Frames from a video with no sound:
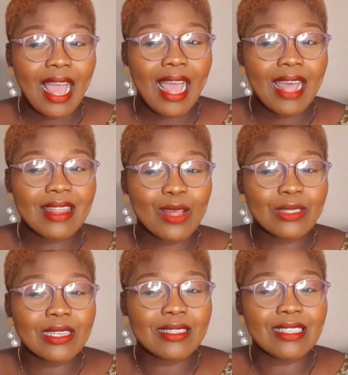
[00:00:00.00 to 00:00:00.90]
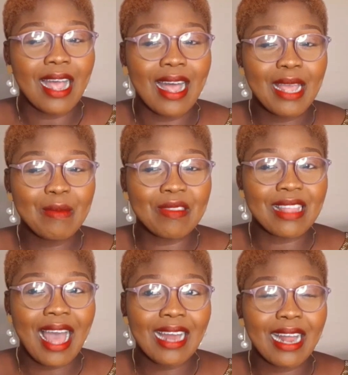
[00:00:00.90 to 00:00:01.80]
there was a time
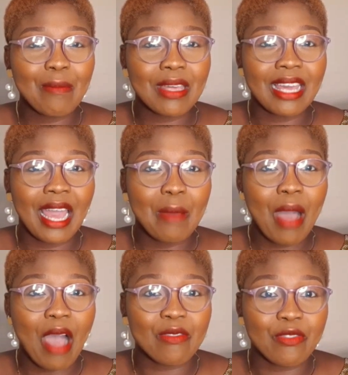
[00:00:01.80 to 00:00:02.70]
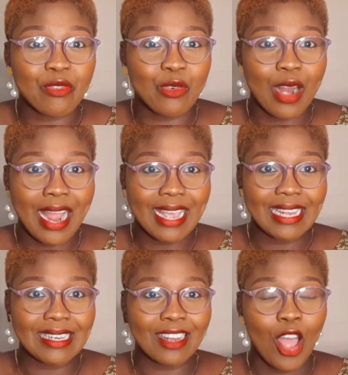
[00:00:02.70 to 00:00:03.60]
that I became
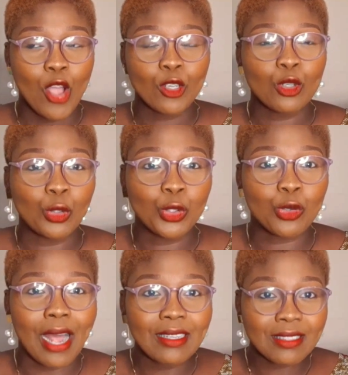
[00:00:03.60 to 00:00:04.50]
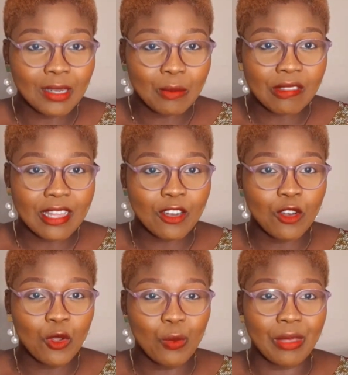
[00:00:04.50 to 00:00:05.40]
afraid to try something
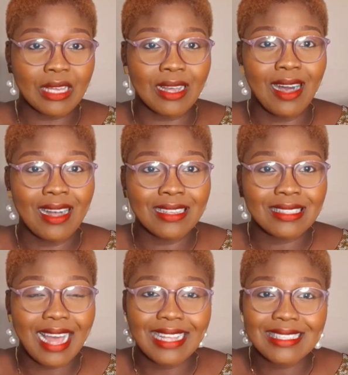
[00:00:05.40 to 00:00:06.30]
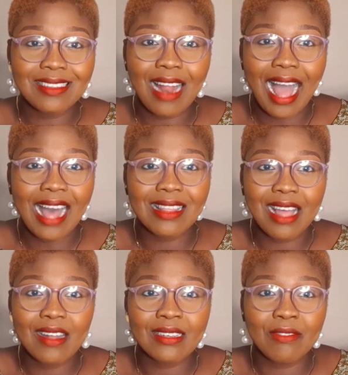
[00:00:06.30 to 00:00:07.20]
new because I still had
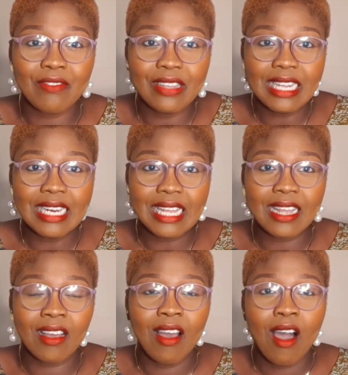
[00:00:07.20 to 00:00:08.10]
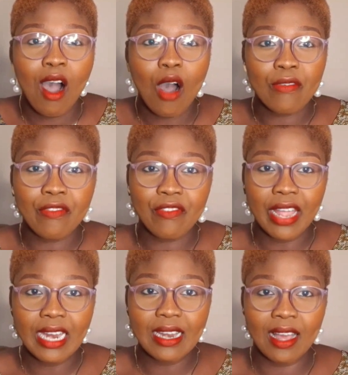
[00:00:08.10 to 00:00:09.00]
that feeling of
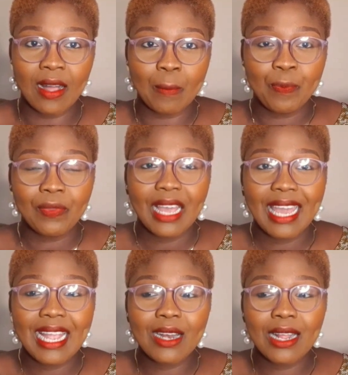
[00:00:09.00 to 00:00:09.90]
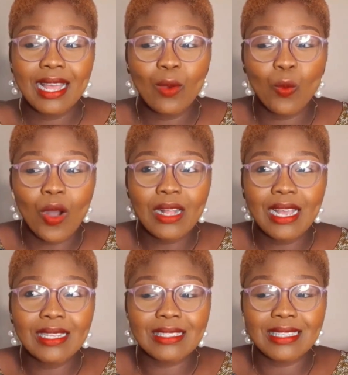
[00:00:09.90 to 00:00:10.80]
failure. It
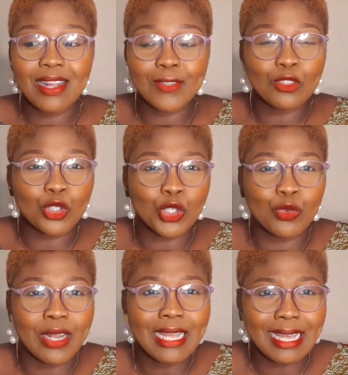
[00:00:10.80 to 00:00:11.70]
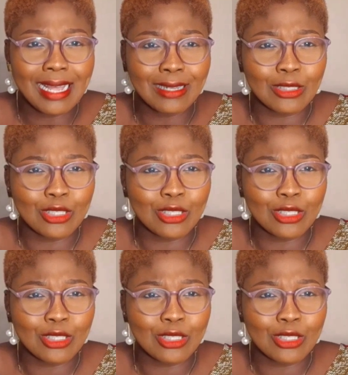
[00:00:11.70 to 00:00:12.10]
was a trigger.